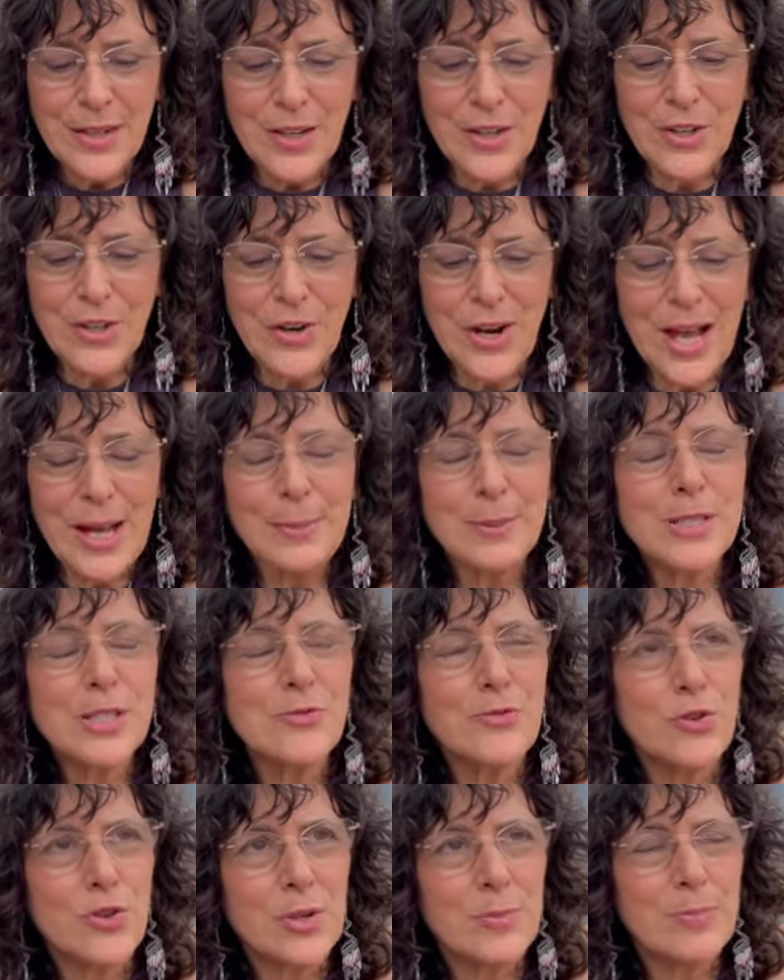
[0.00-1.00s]
Are your habits
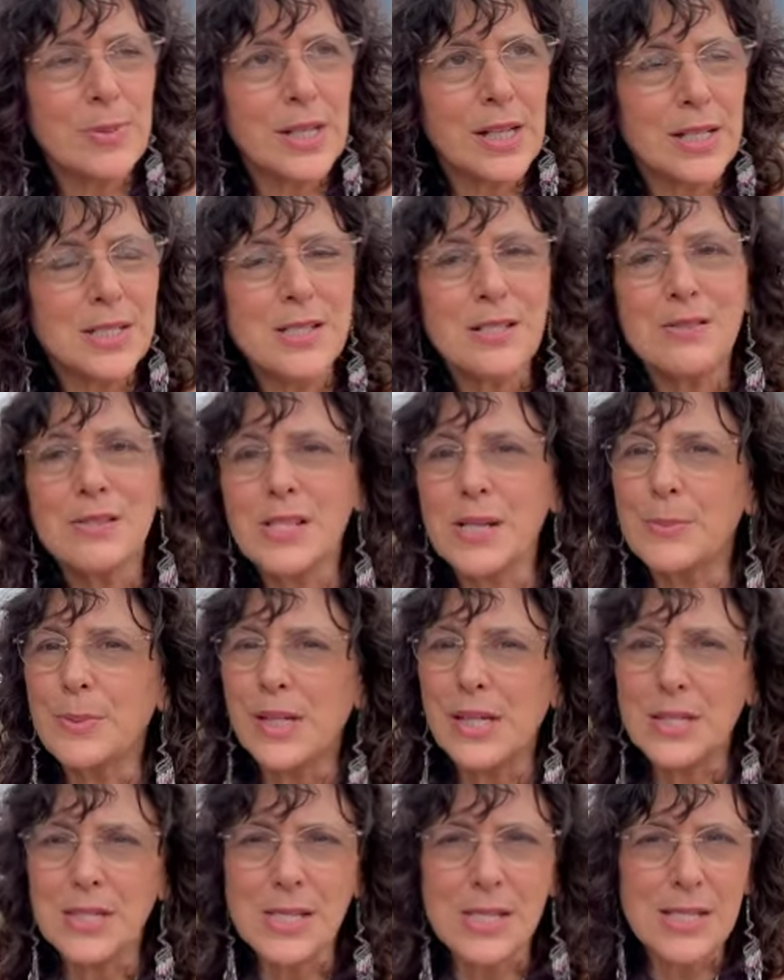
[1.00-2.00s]
formed because of someone
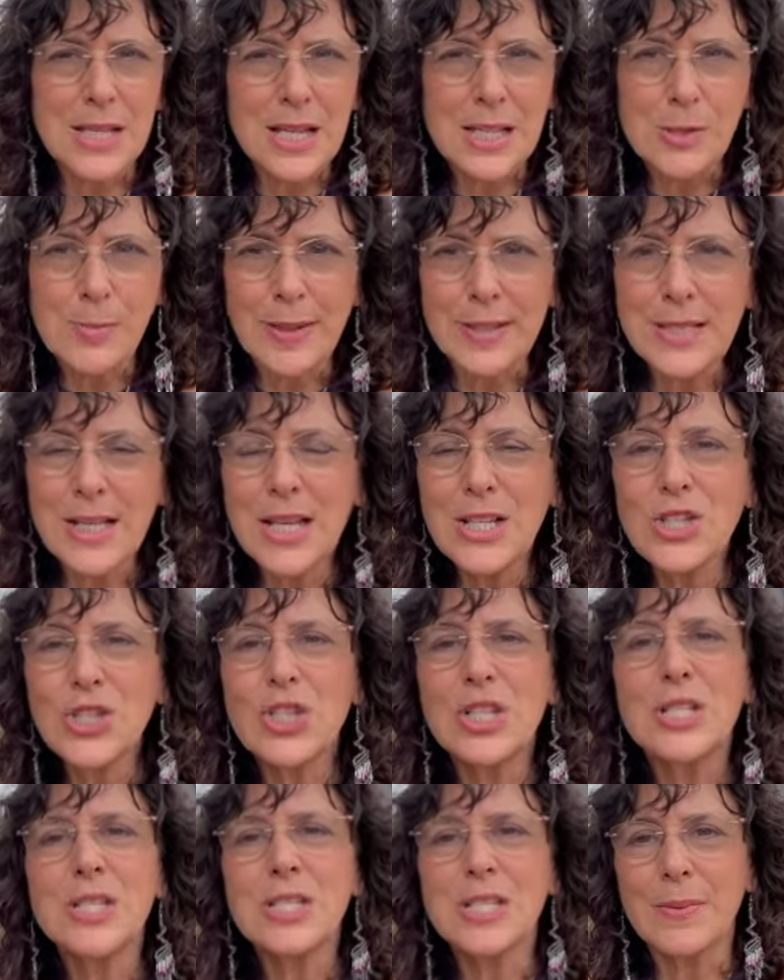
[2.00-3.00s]
else's
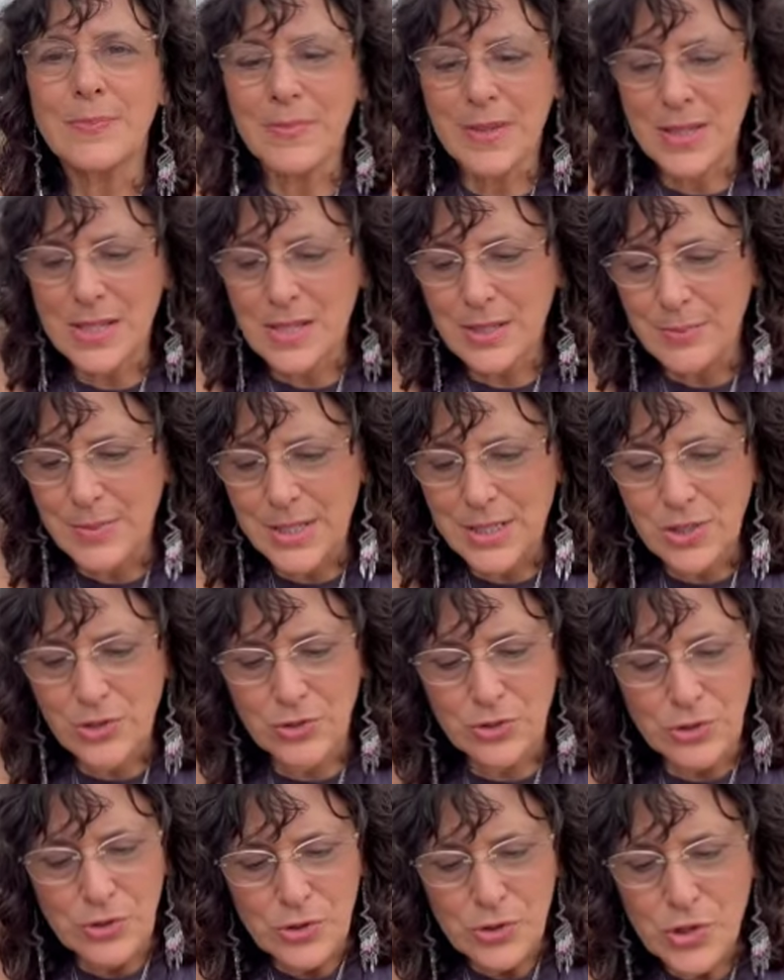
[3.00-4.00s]
expectations, something somebody
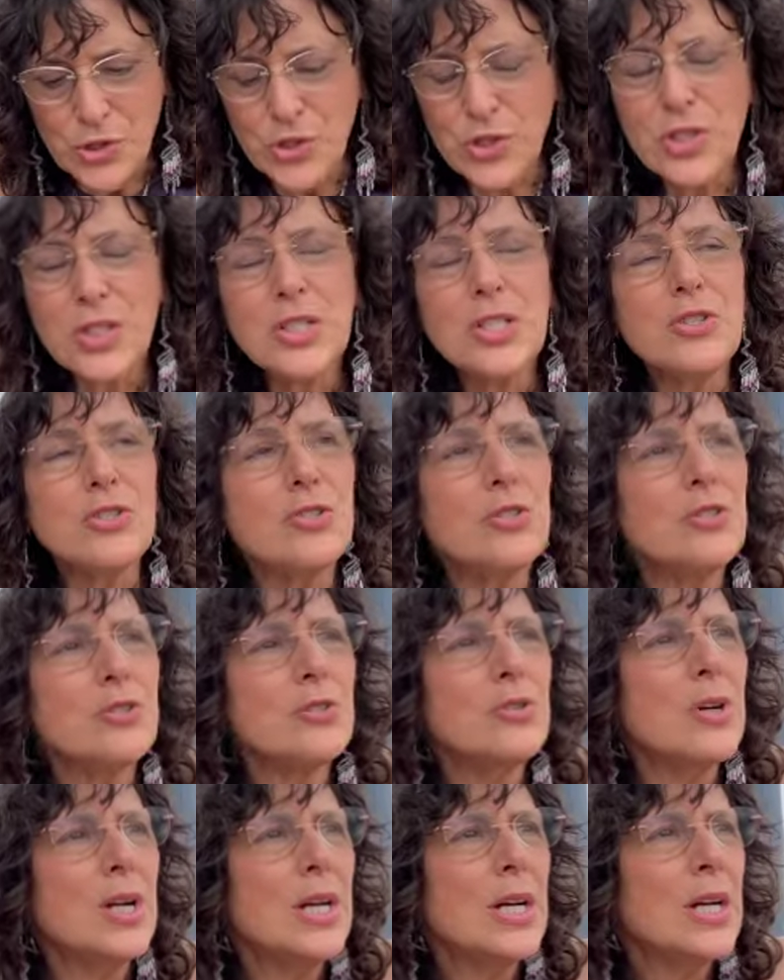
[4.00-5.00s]
told you you should
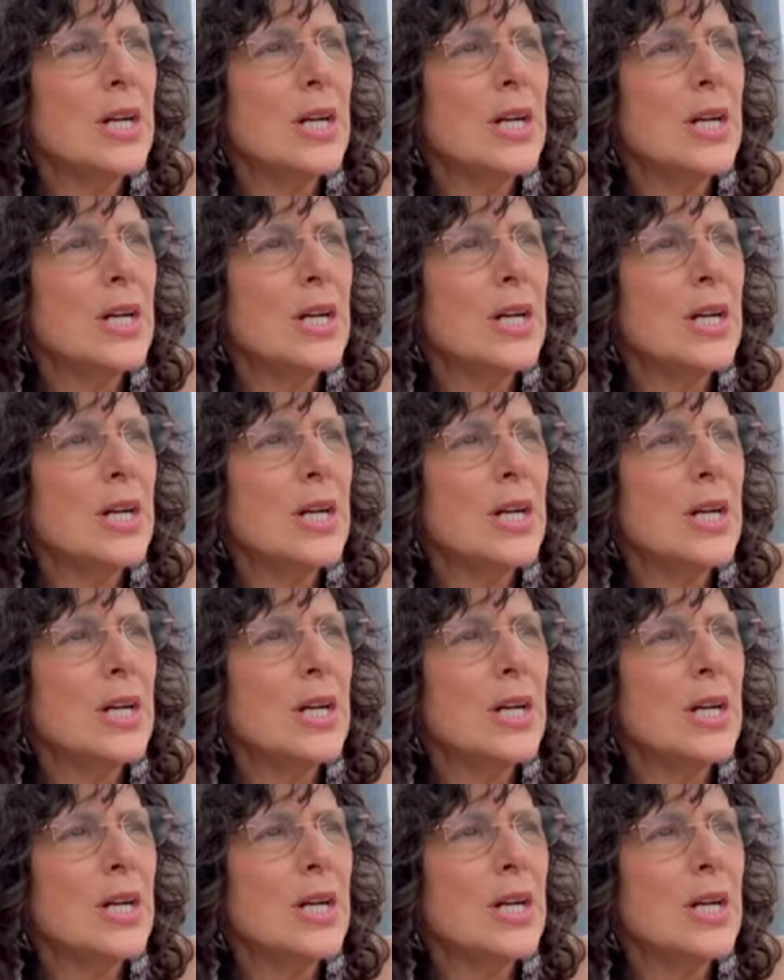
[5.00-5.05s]
do,